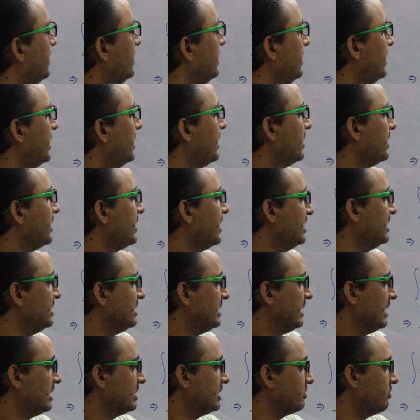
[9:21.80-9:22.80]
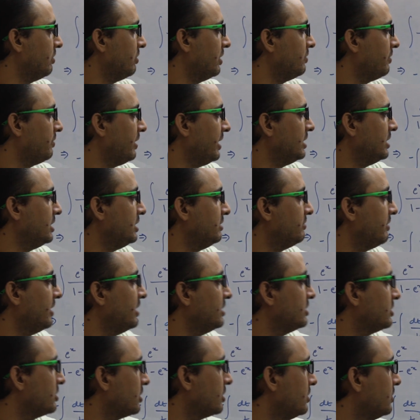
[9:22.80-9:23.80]
here again sec square y dy
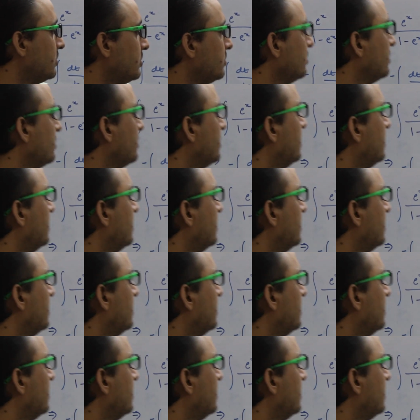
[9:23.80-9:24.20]
is equal to